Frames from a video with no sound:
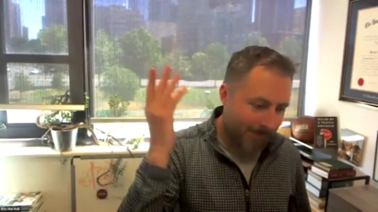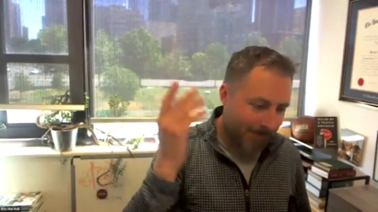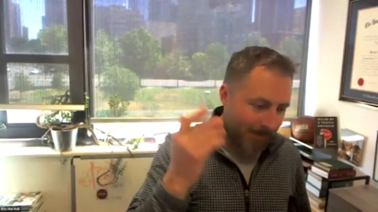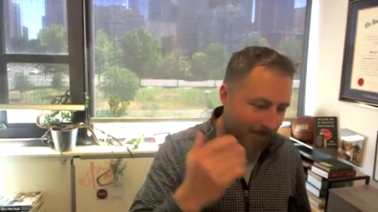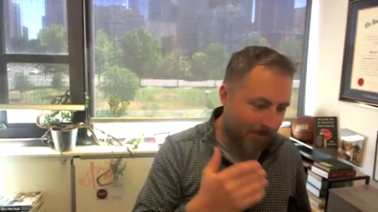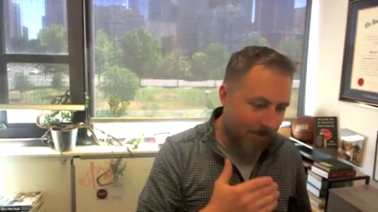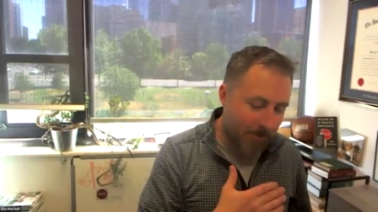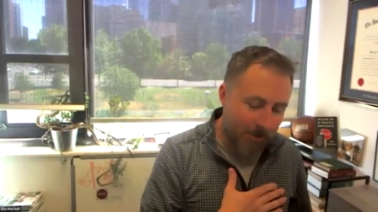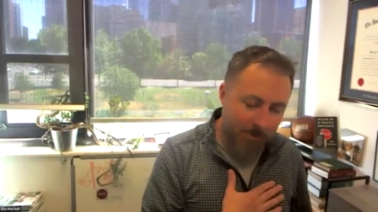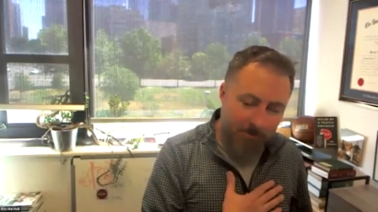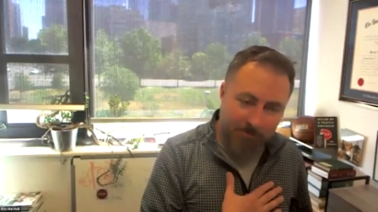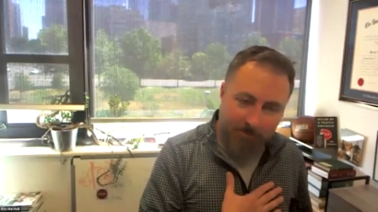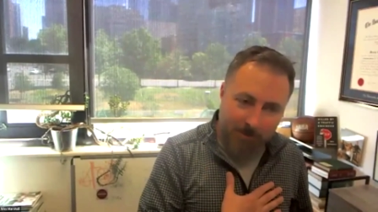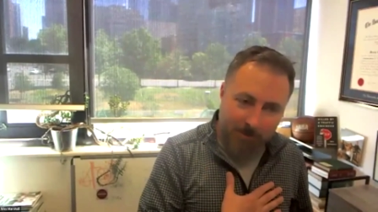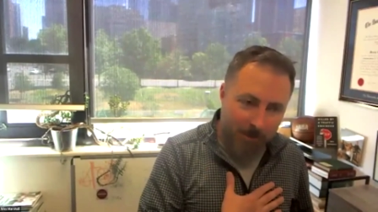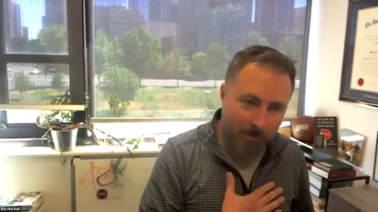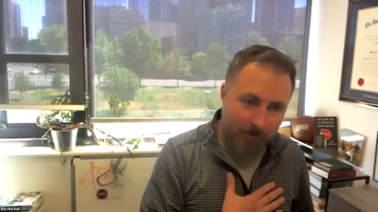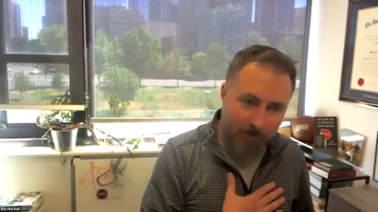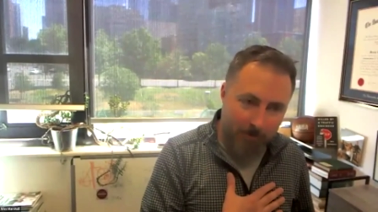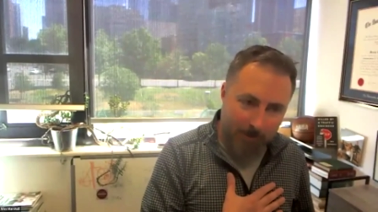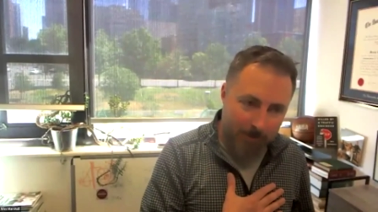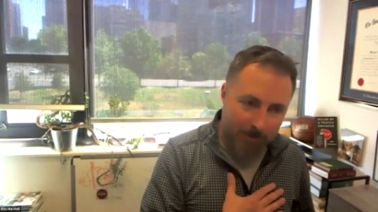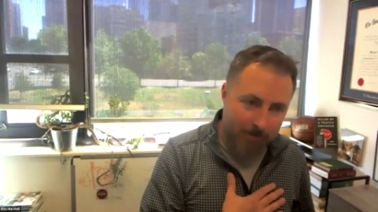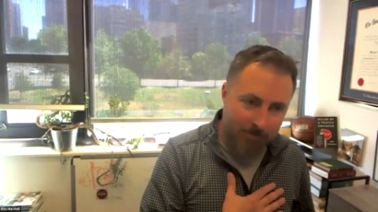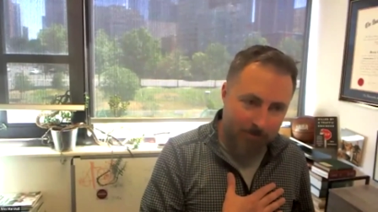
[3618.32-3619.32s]
If there's a fire
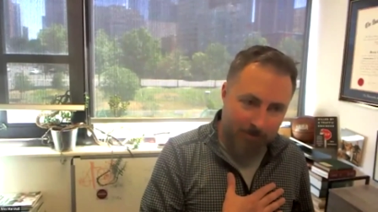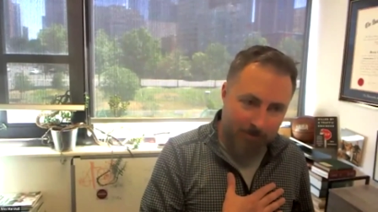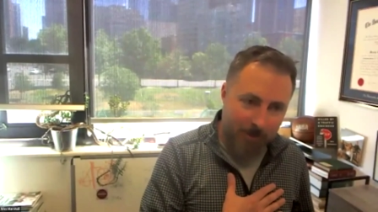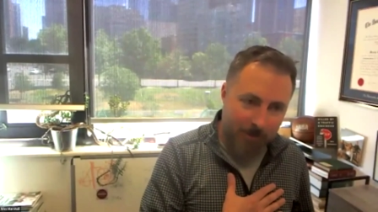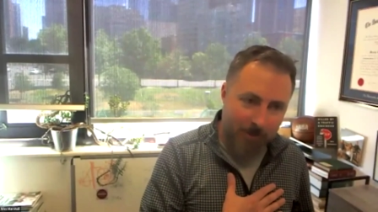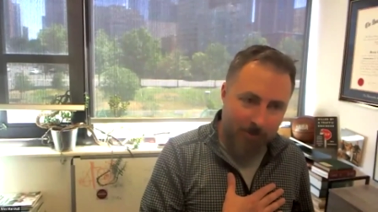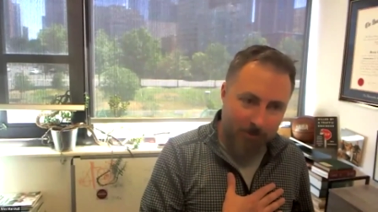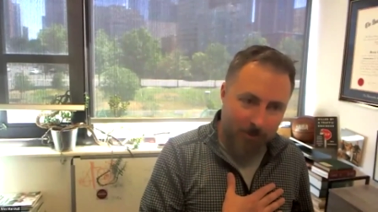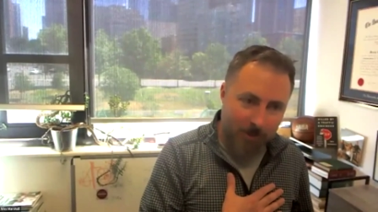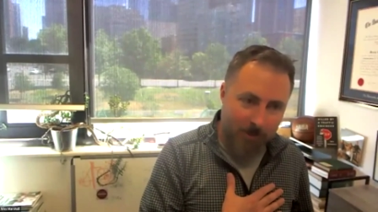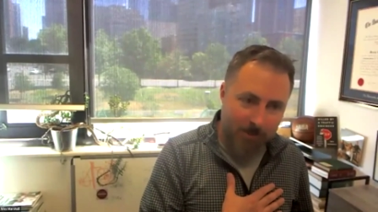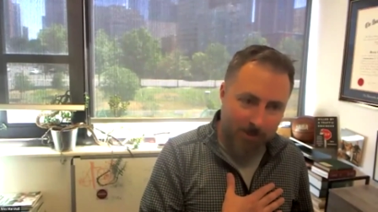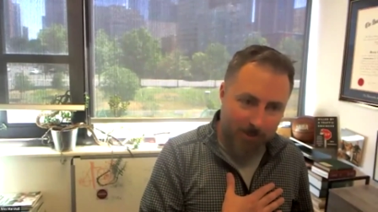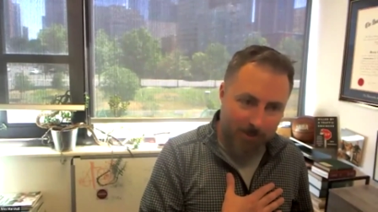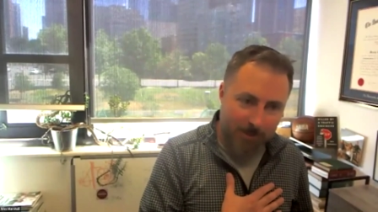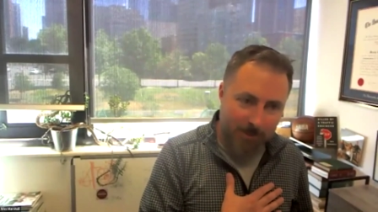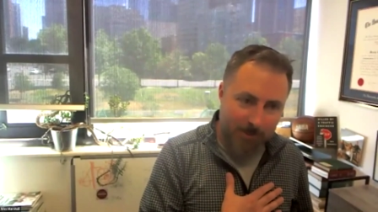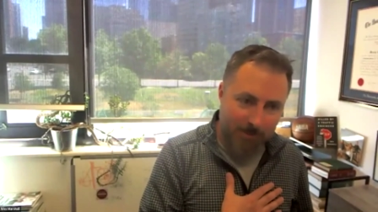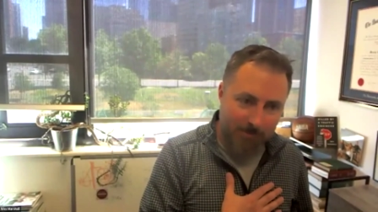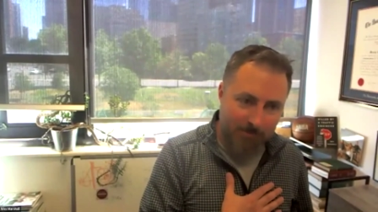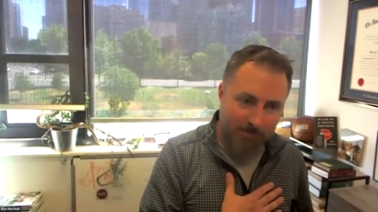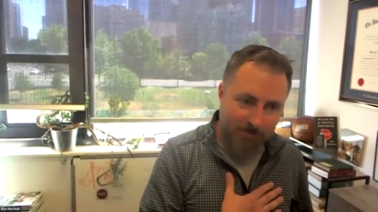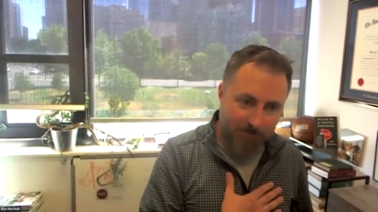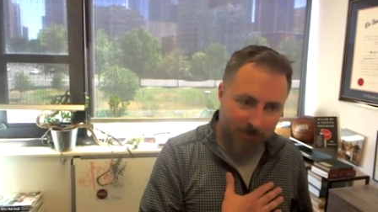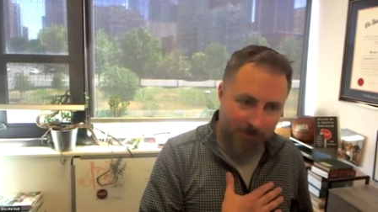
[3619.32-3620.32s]
there, the fire truck's
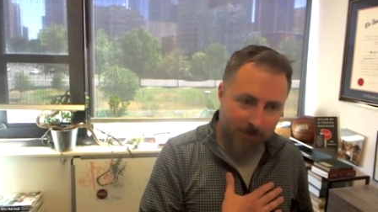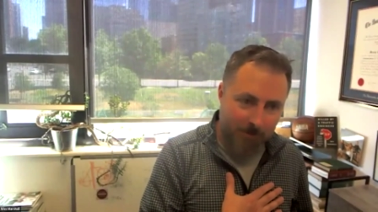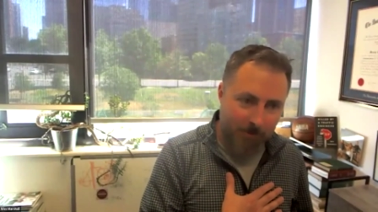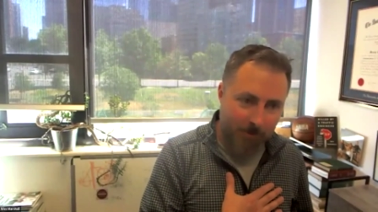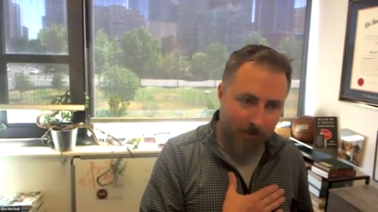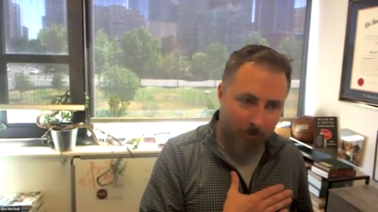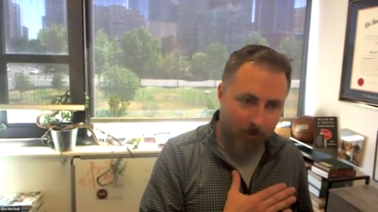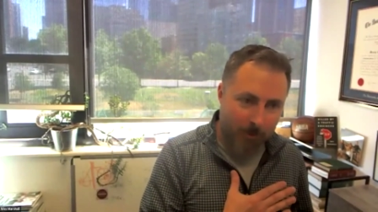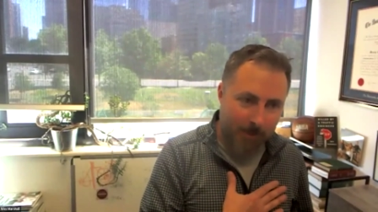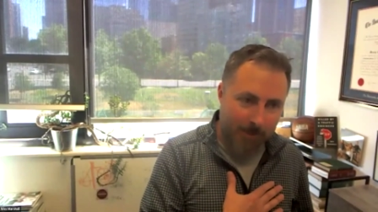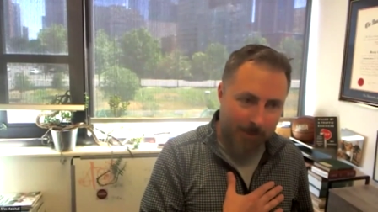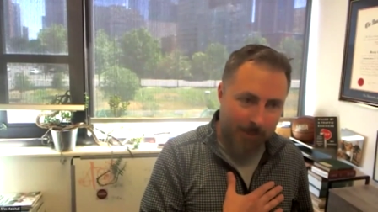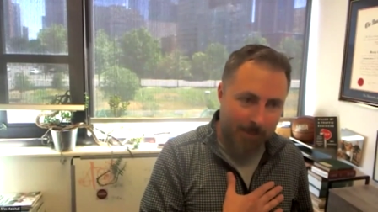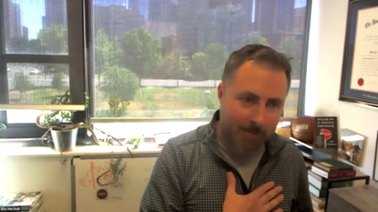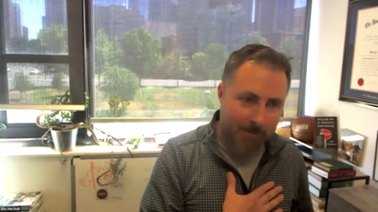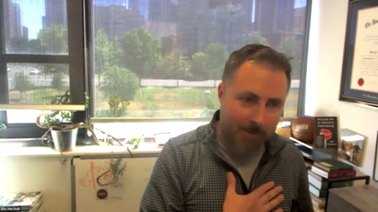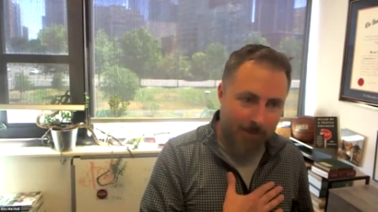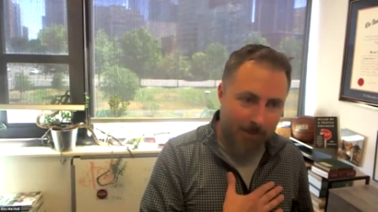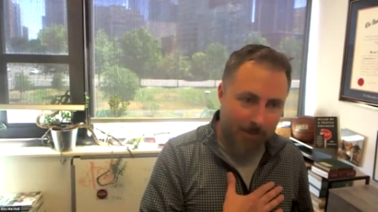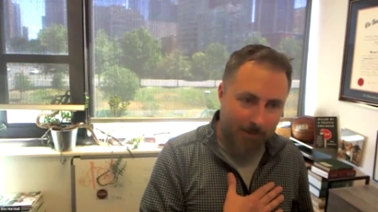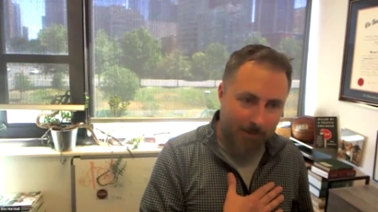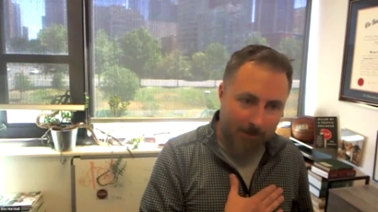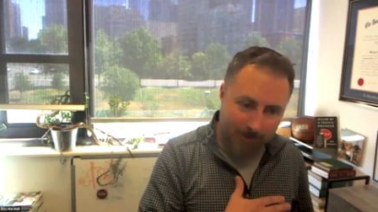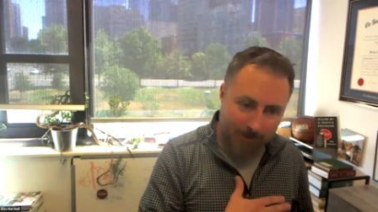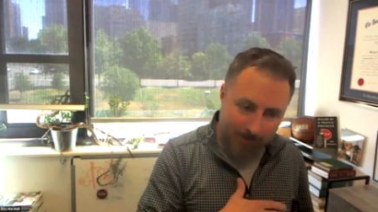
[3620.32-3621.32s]
gonna figure out a way to get
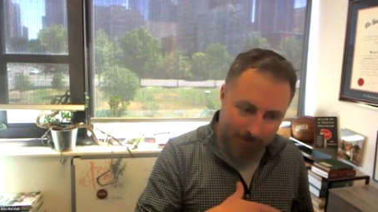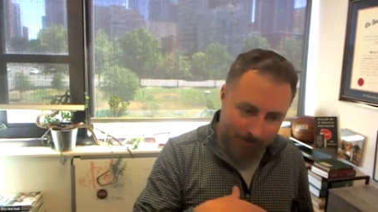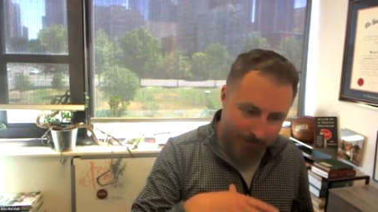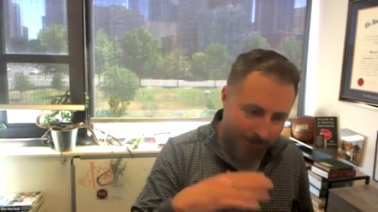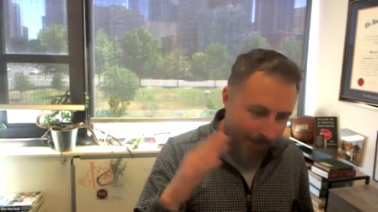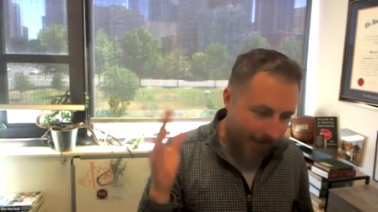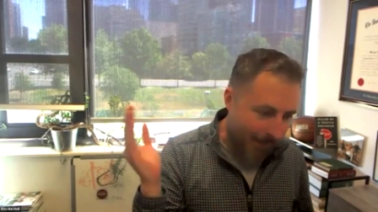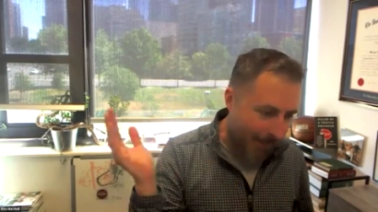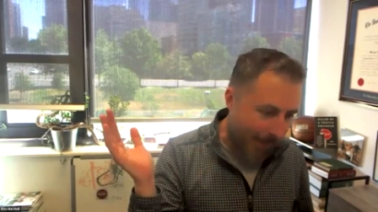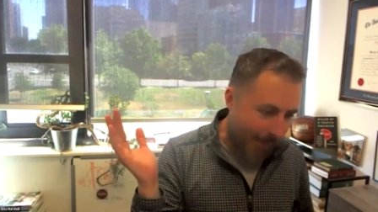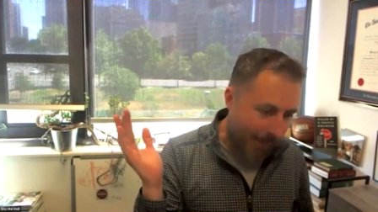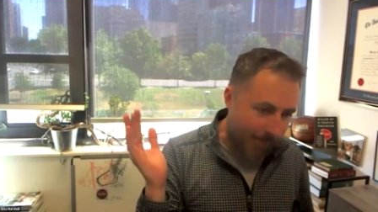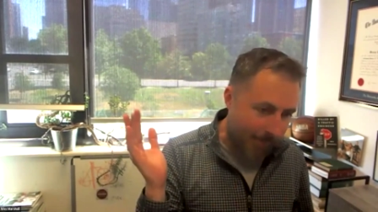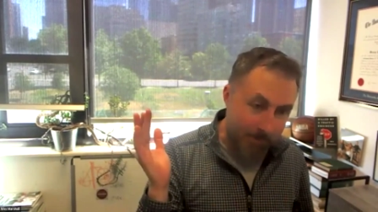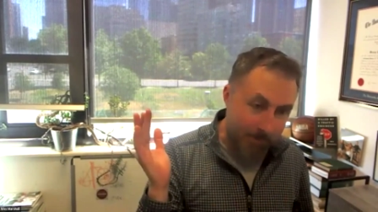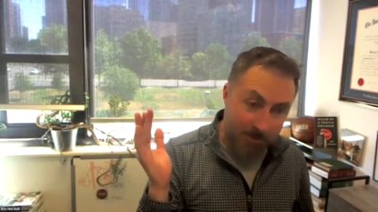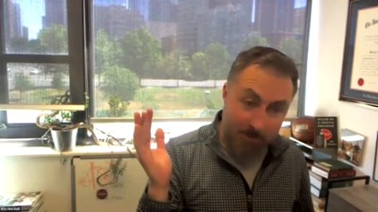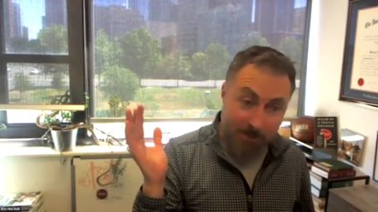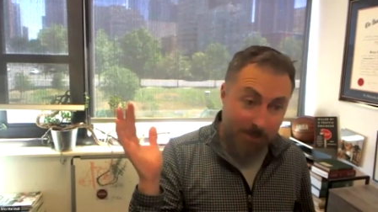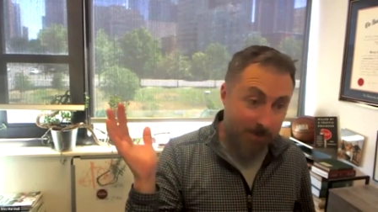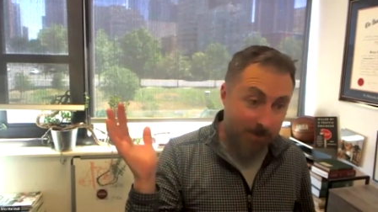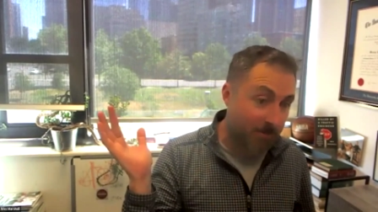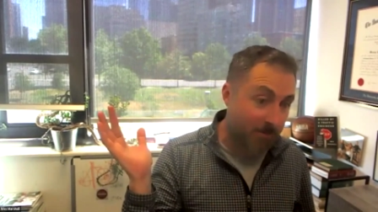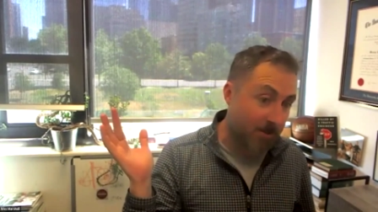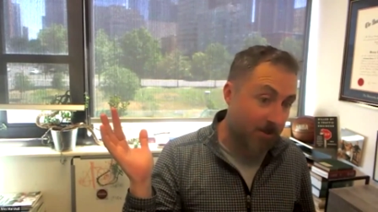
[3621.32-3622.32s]
there, and that happens
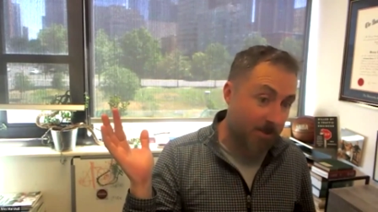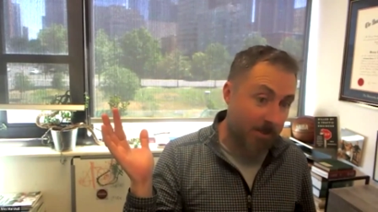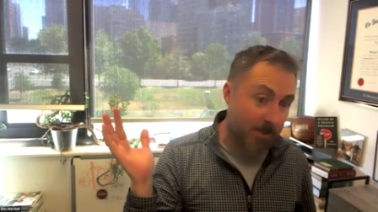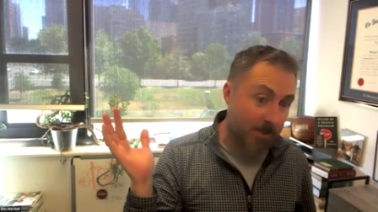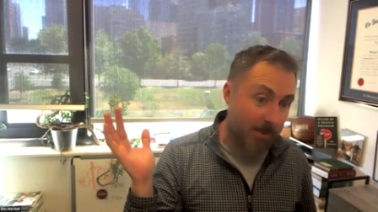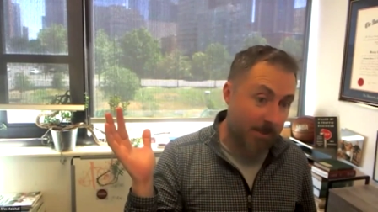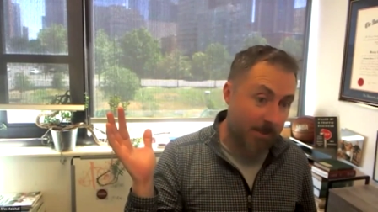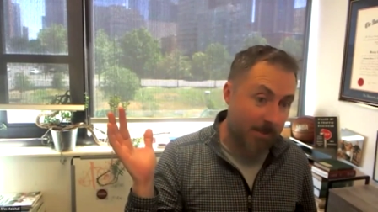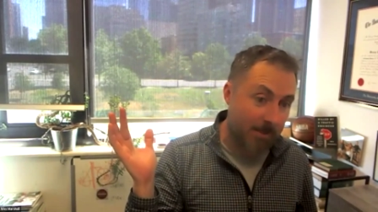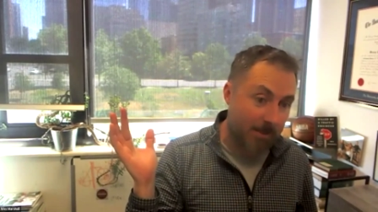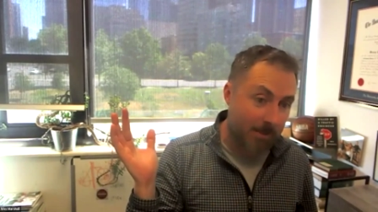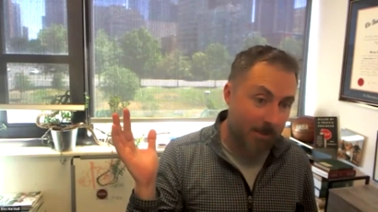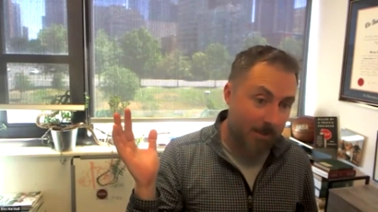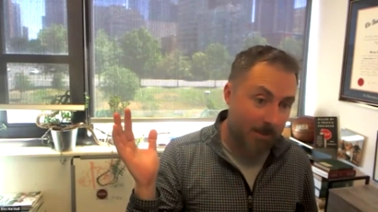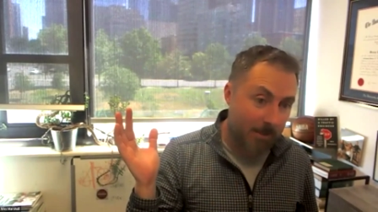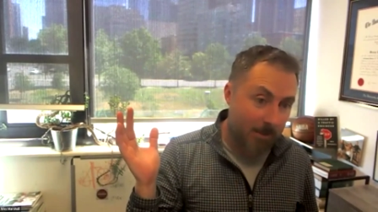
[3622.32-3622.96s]
in every city.